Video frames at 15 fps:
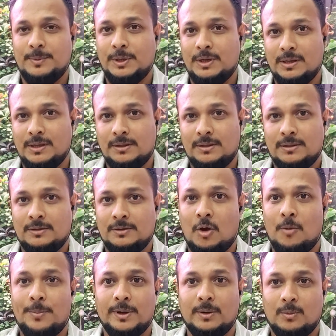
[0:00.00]
Because
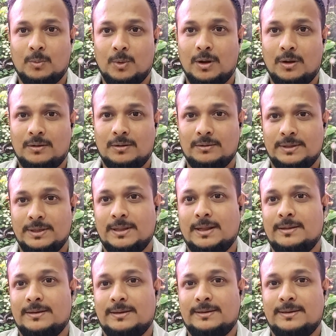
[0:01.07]
corporate work, these
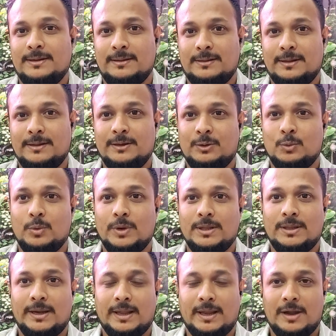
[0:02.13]
are the 2
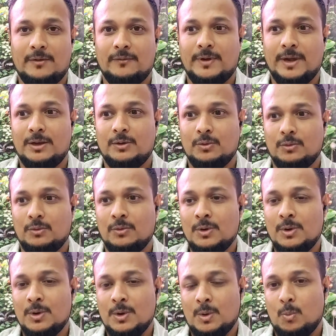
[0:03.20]
days that I kind of get to
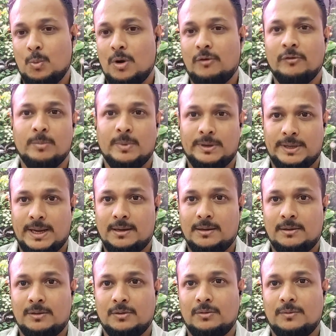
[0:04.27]
work with my
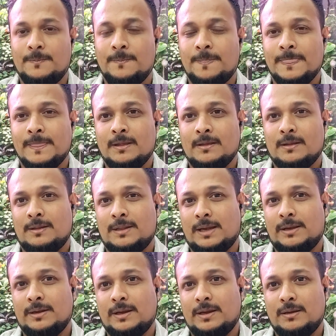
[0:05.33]
tank. So
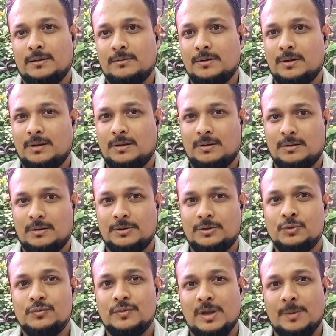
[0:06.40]
Saturday,
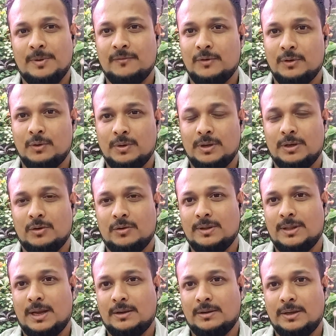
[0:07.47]
usually I prefer doing it
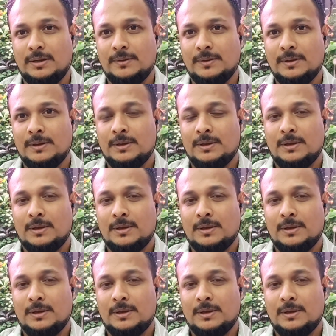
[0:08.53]
on a Saturday.